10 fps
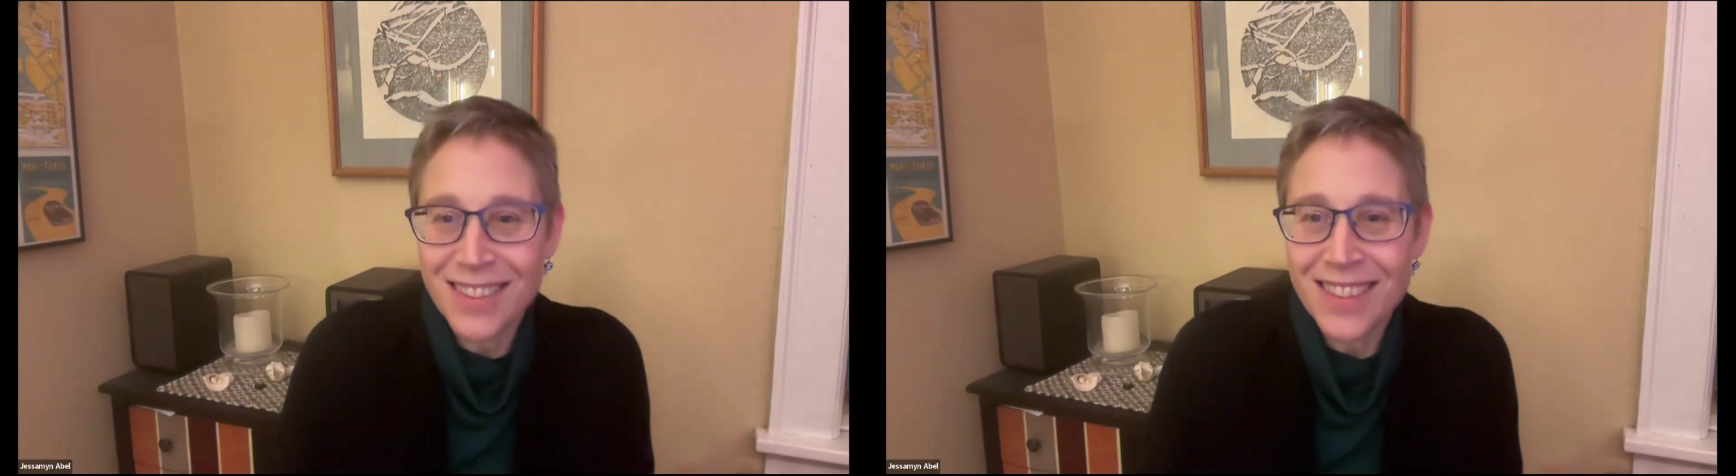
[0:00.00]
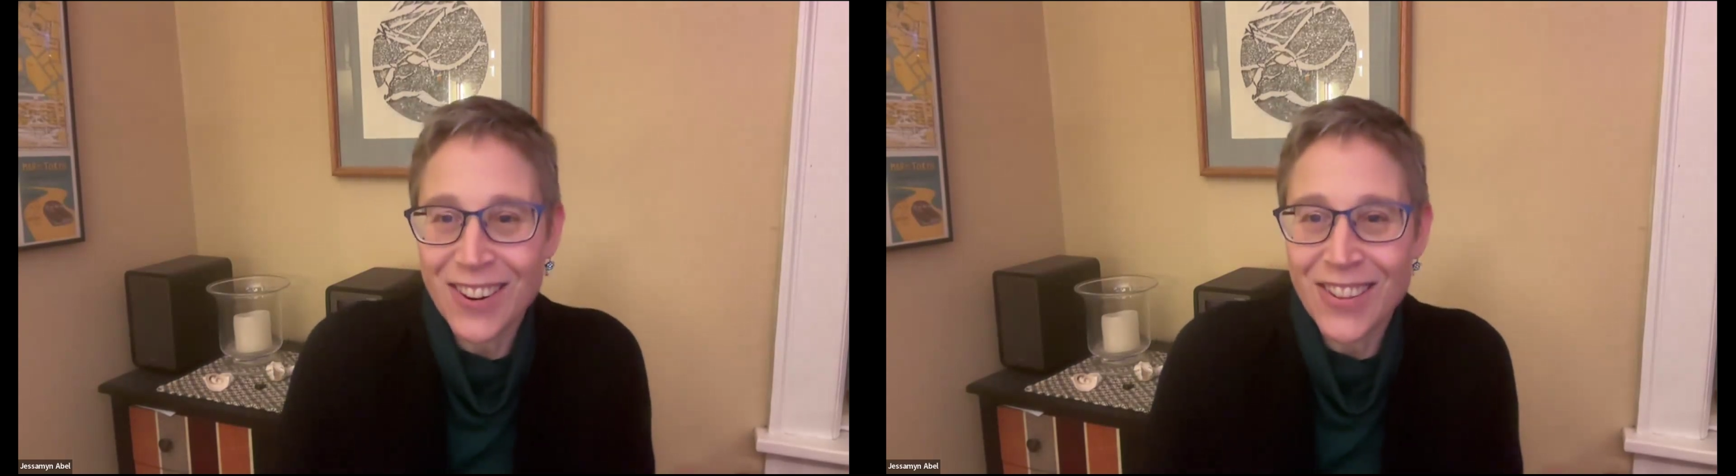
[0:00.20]

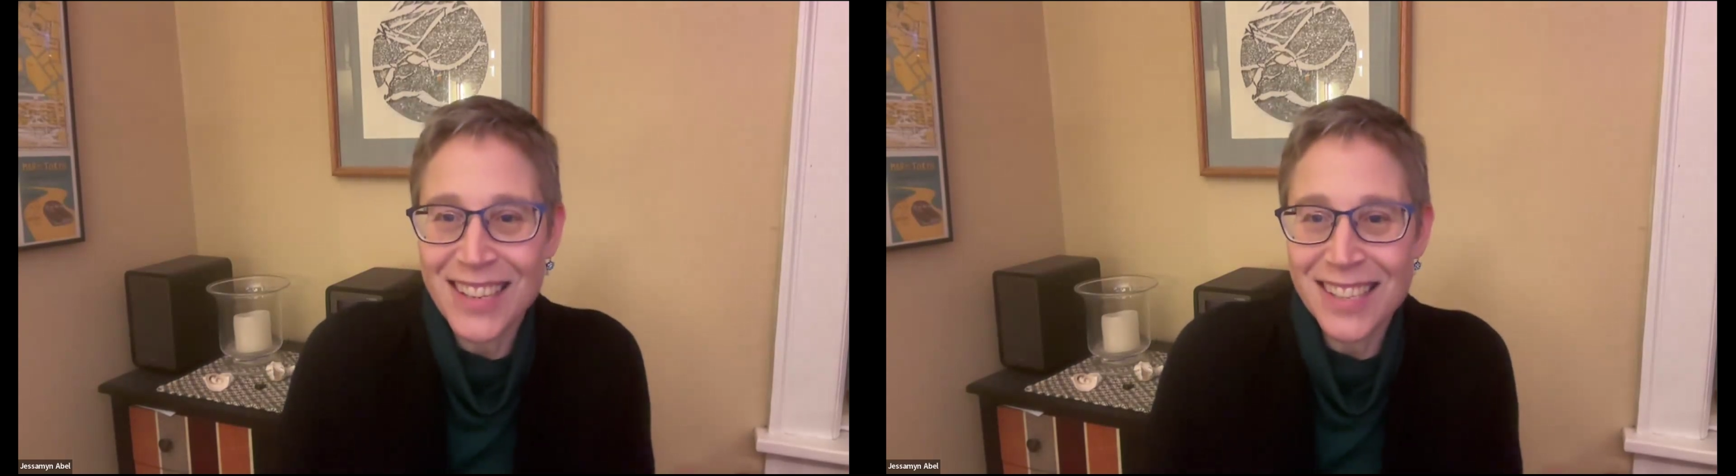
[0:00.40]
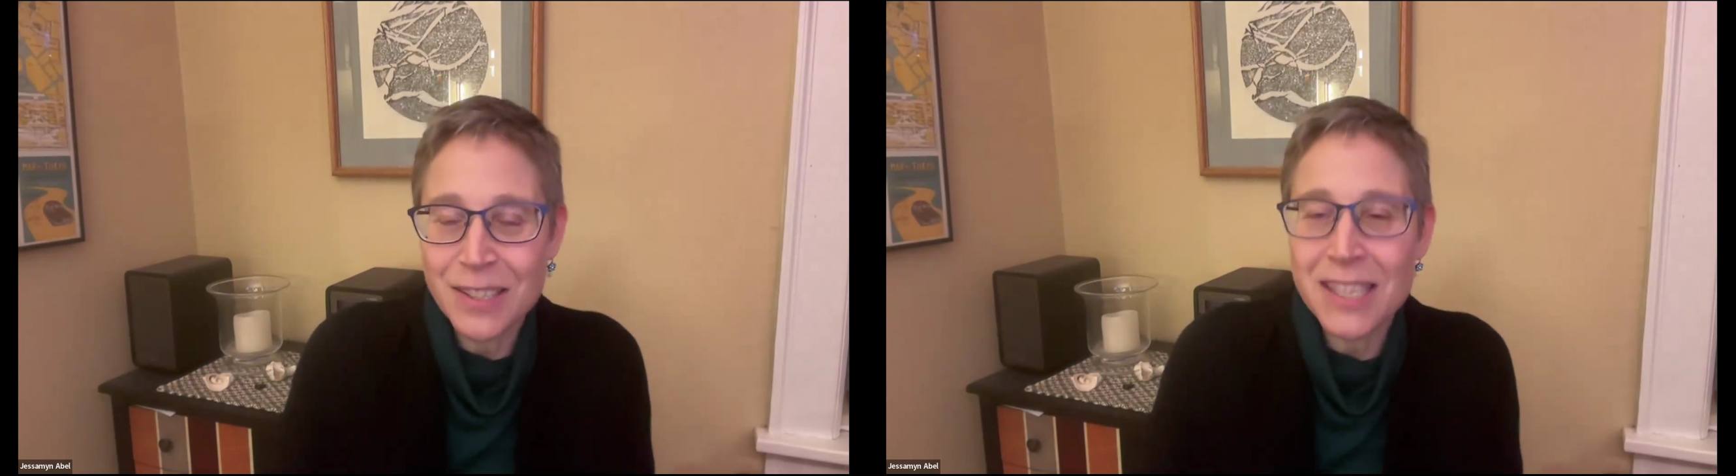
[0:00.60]
there are
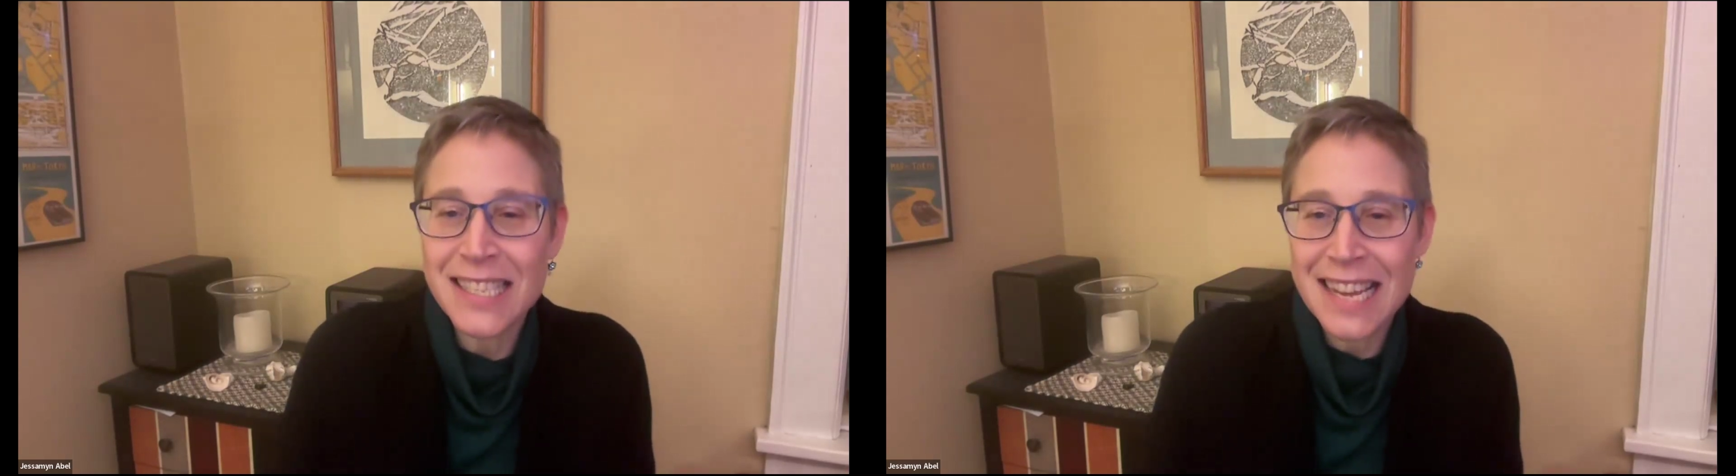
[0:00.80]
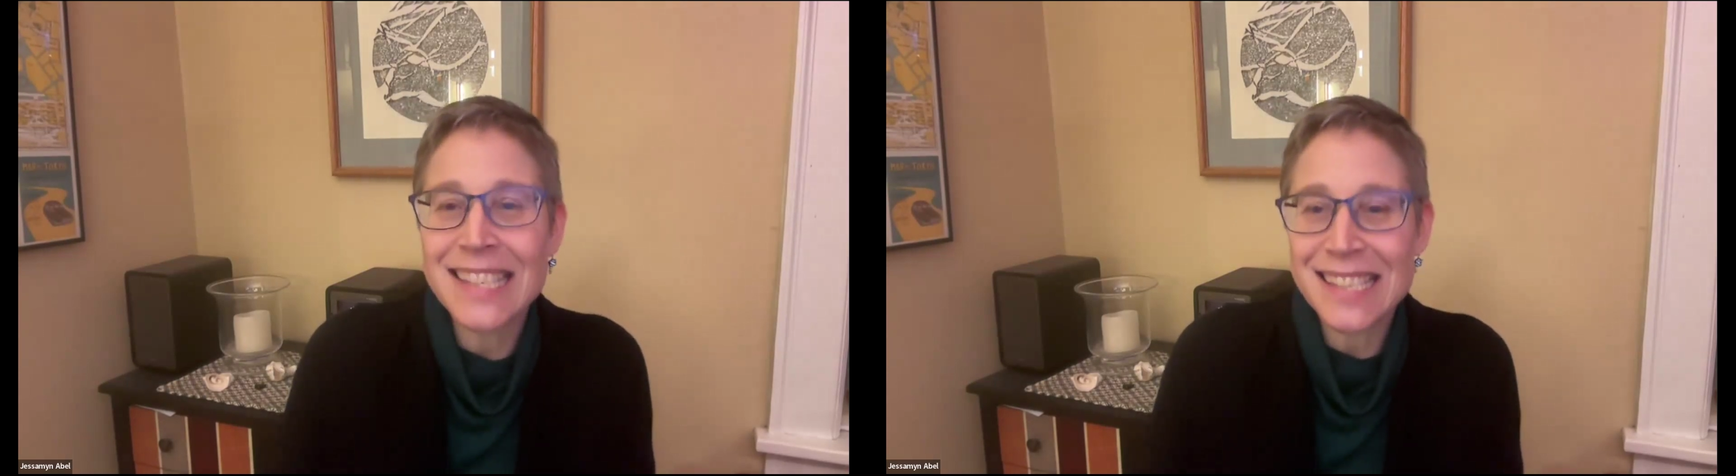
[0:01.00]
these
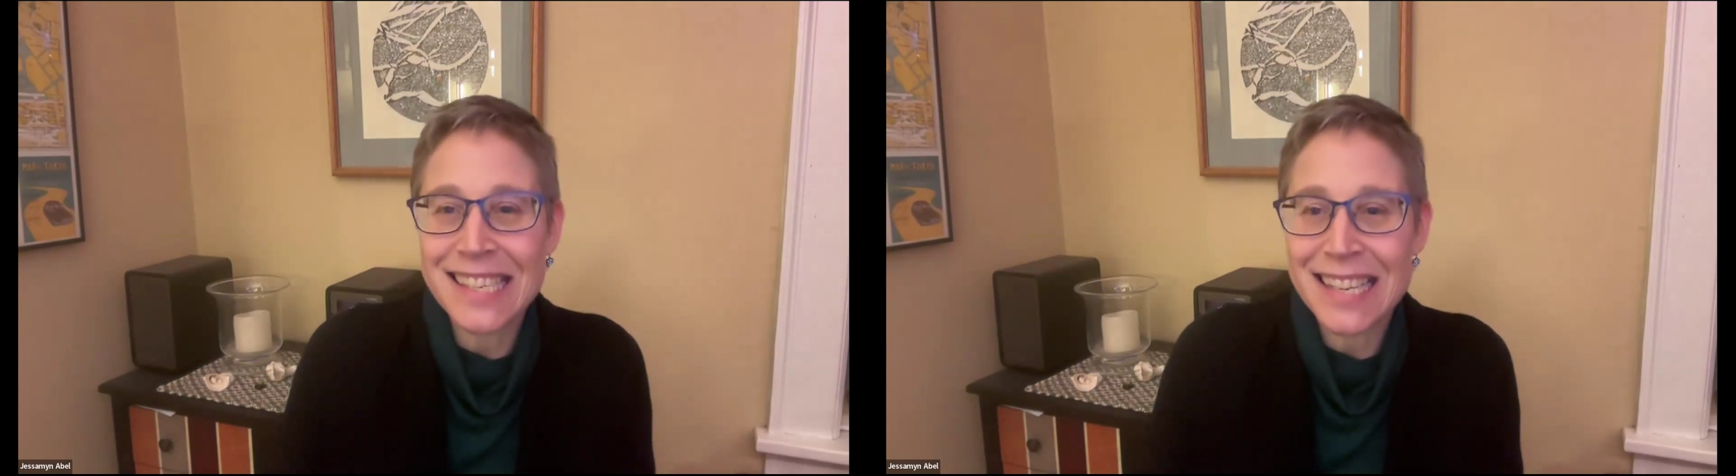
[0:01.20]
intensely